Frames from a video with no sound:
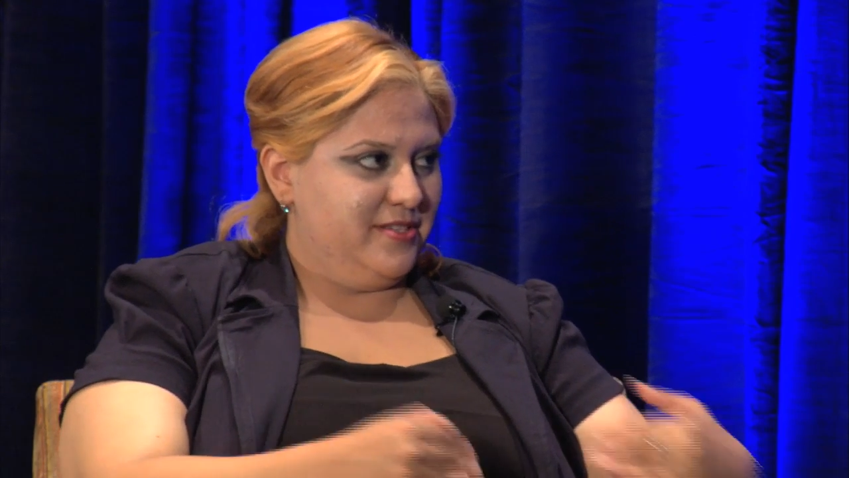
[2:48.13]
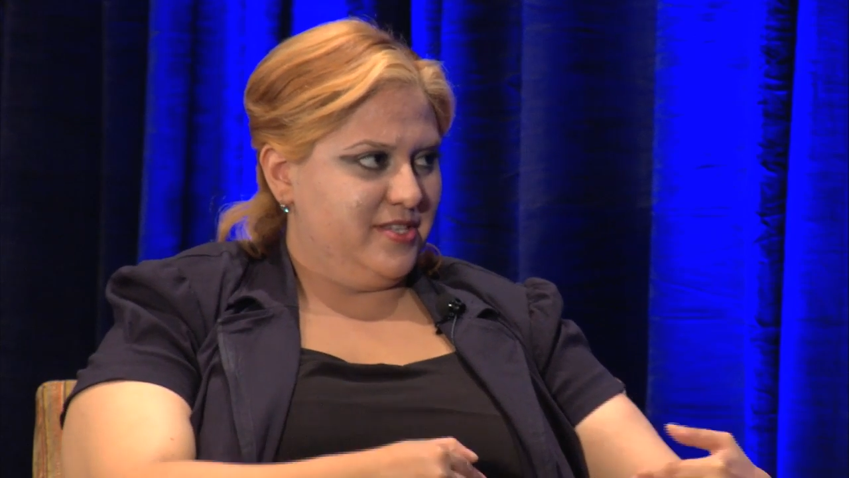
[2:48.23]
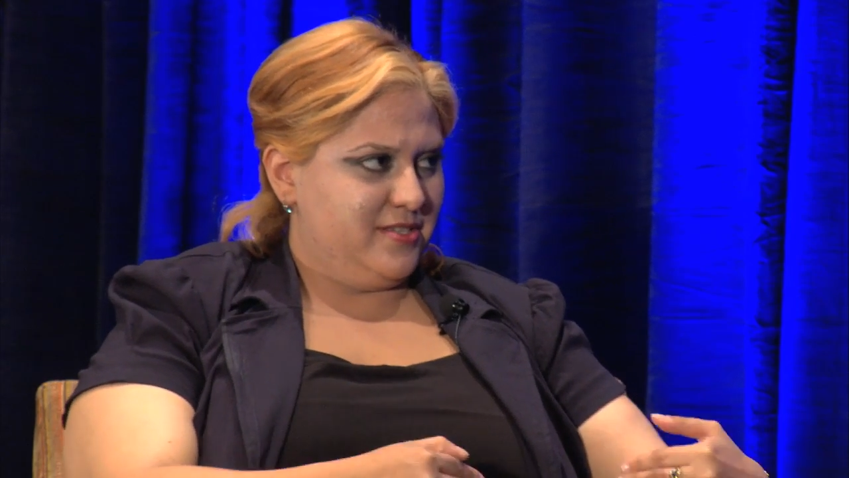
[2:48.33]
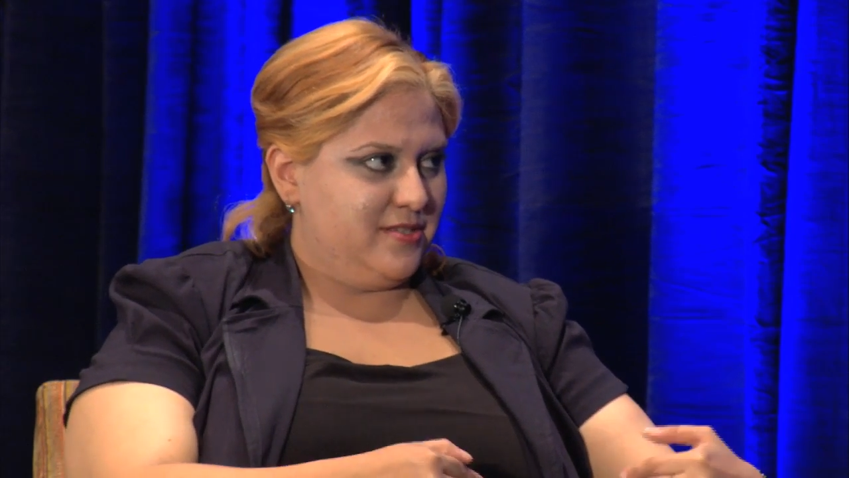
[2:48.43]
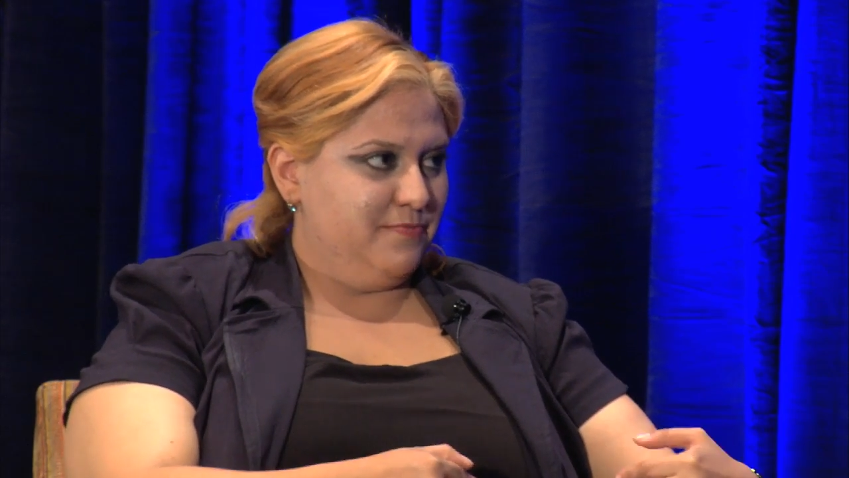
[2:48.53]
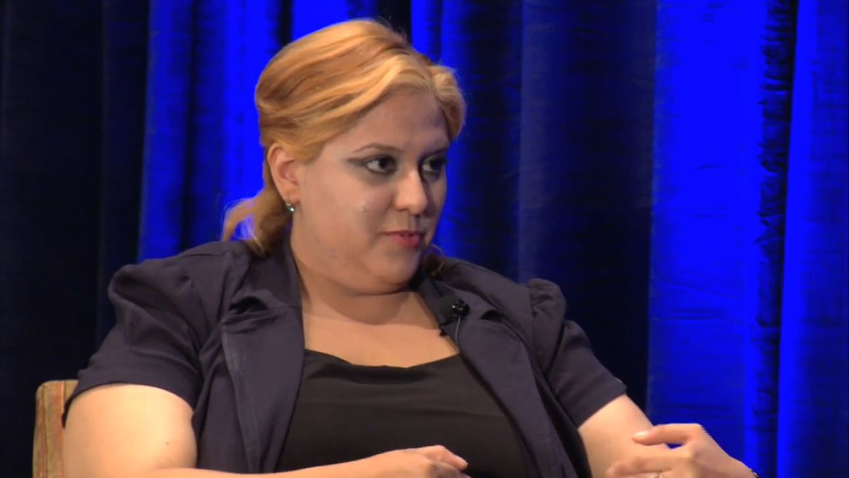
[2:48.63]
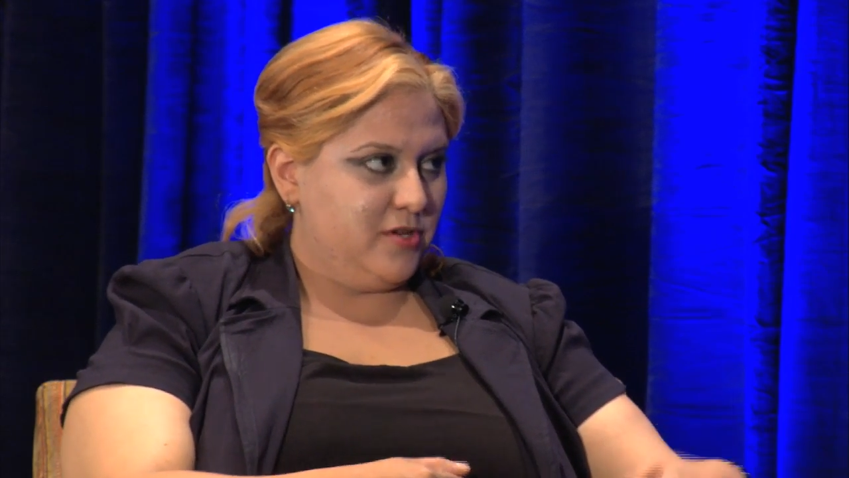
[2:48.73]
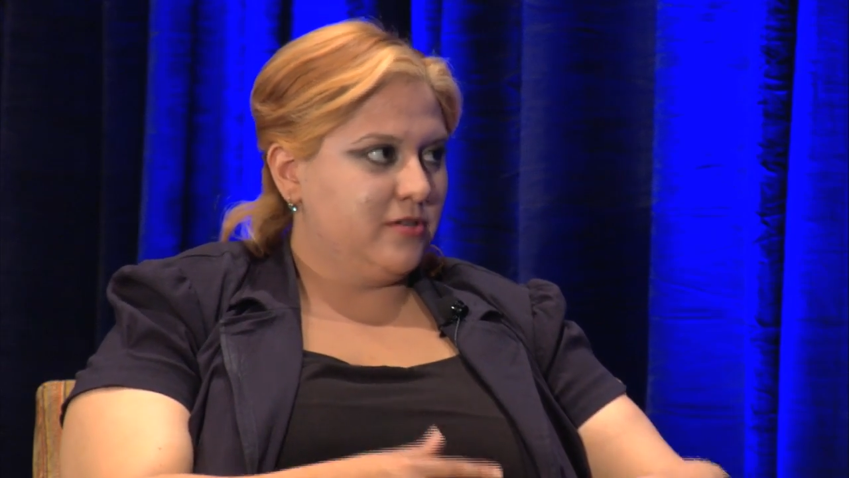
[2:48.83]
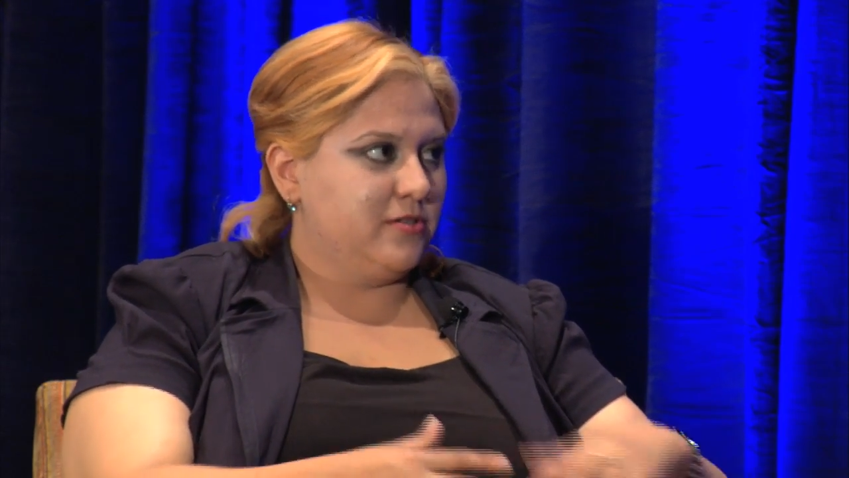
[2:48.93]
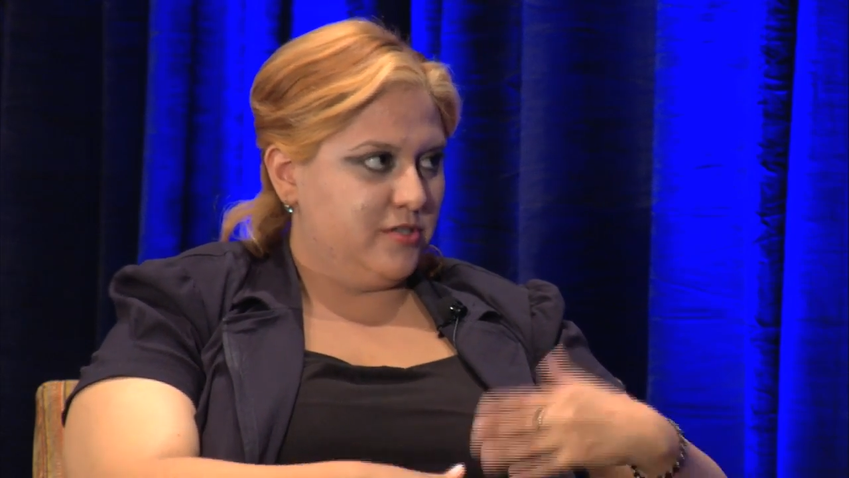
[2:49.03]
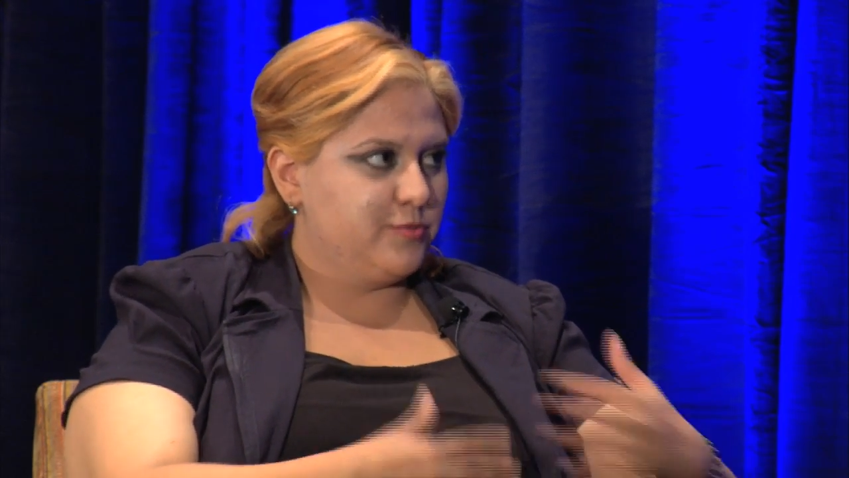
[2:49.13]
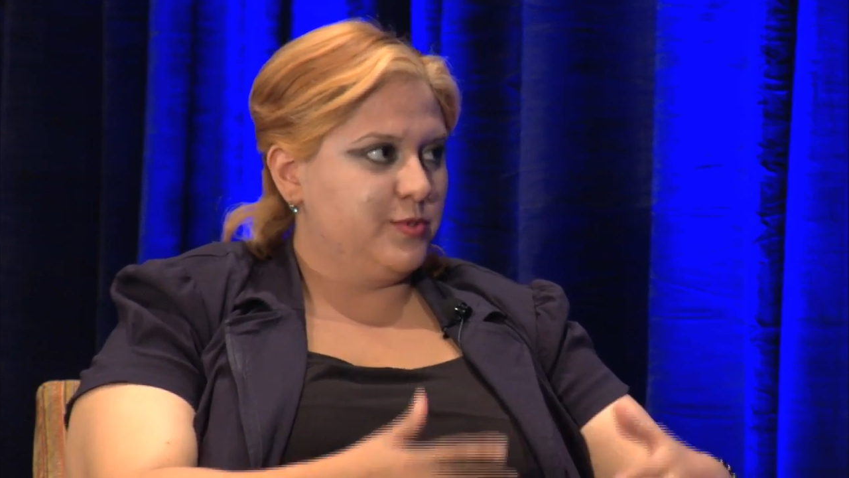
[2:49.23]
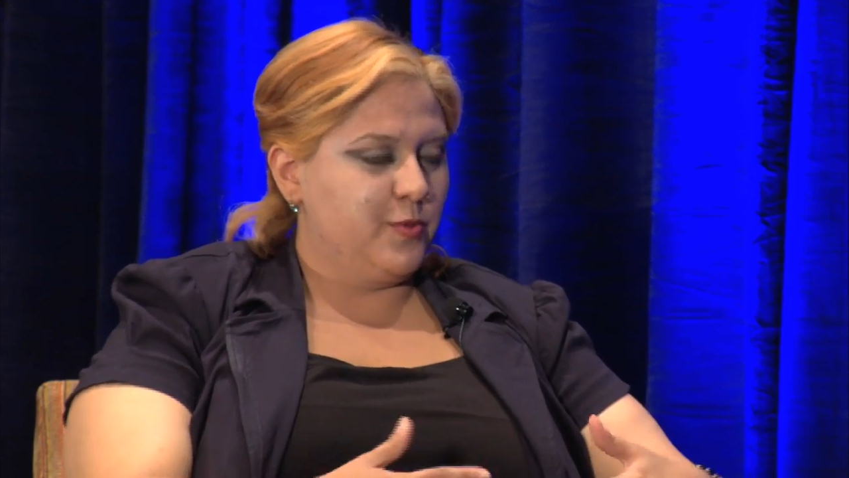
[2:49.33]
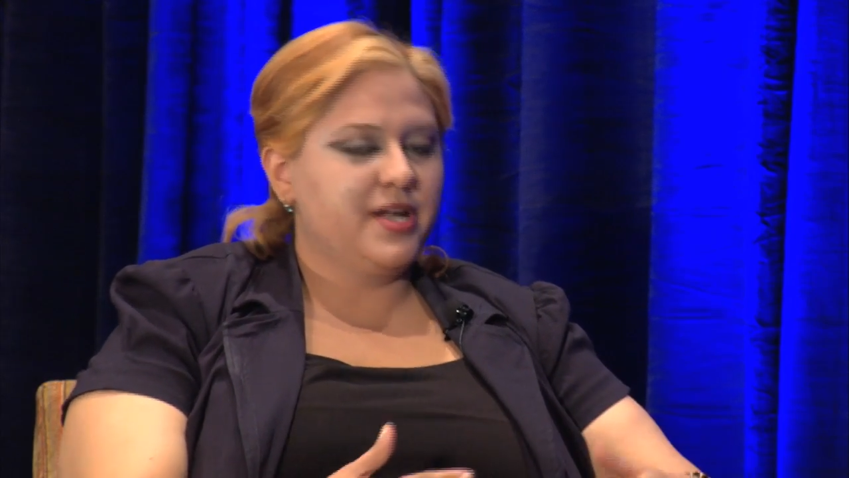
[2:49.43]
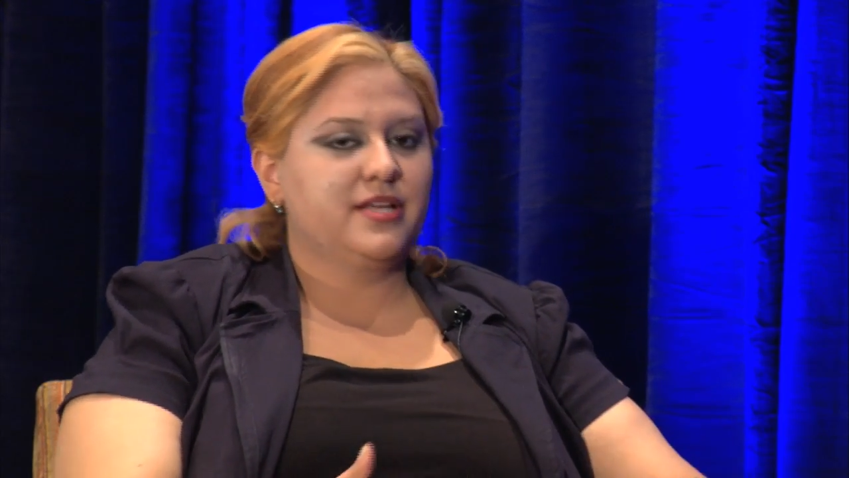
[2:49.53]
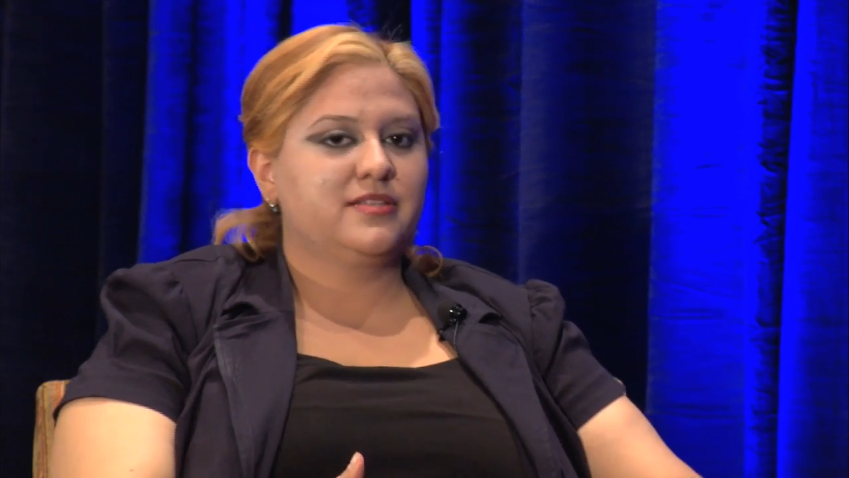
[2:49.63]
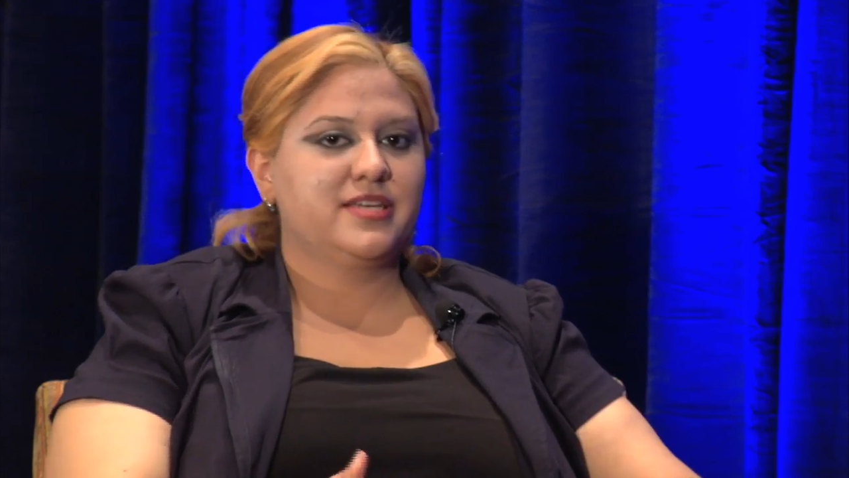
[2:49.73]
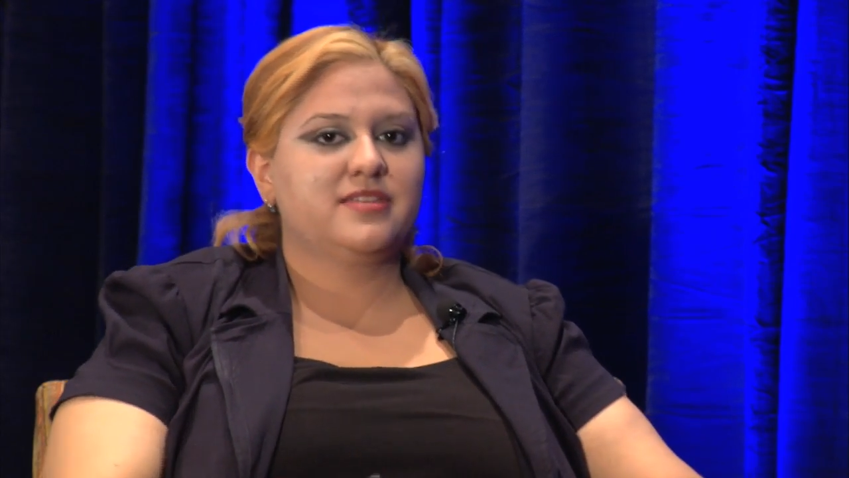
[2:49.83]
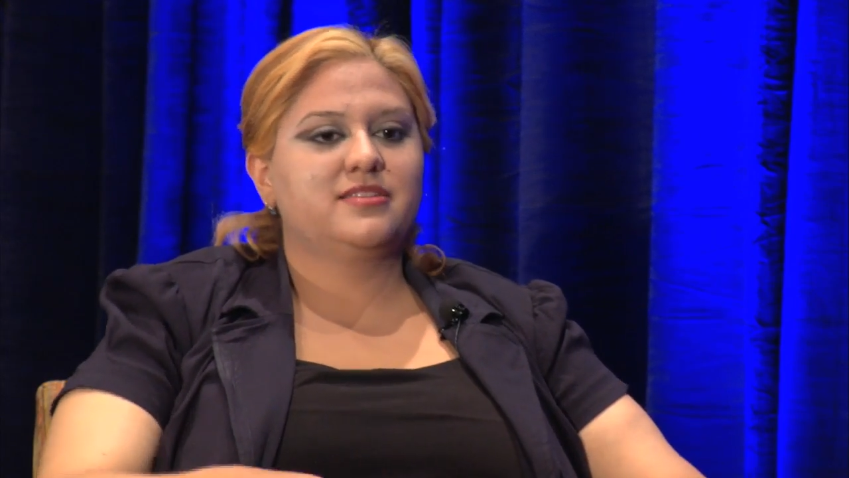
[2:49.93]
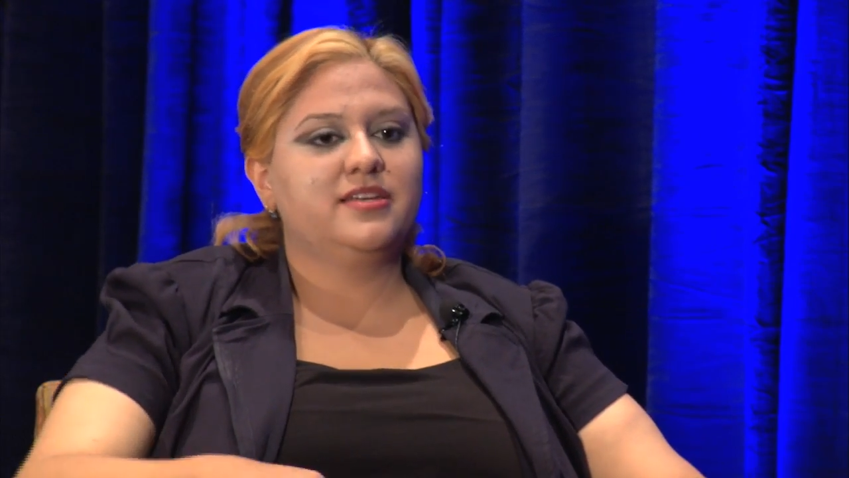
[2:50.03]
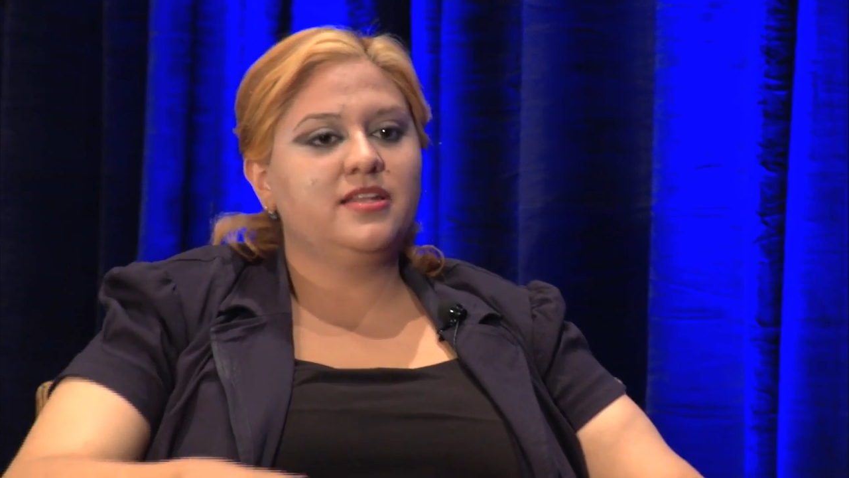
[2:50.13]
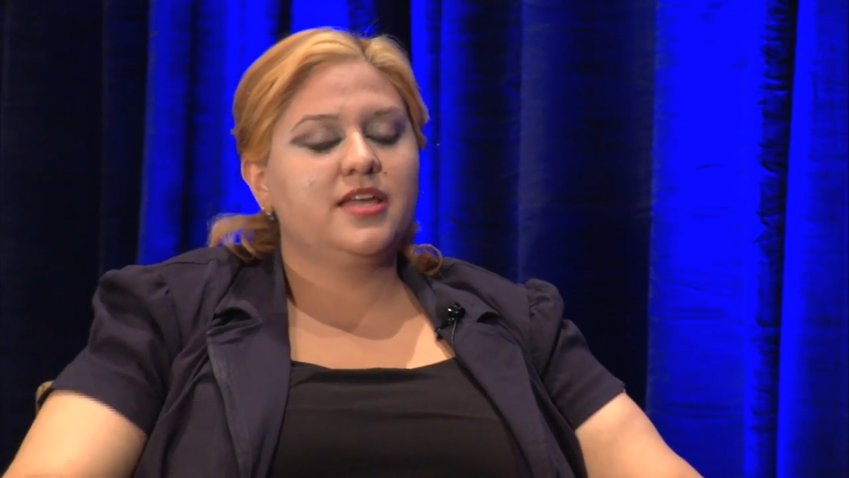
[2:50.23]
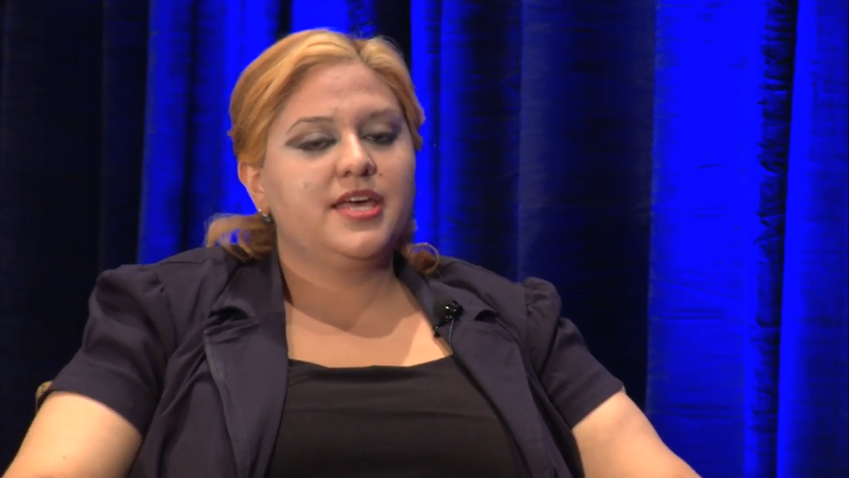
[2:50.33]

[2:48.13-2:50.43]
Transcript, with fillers: this model because we want to test it.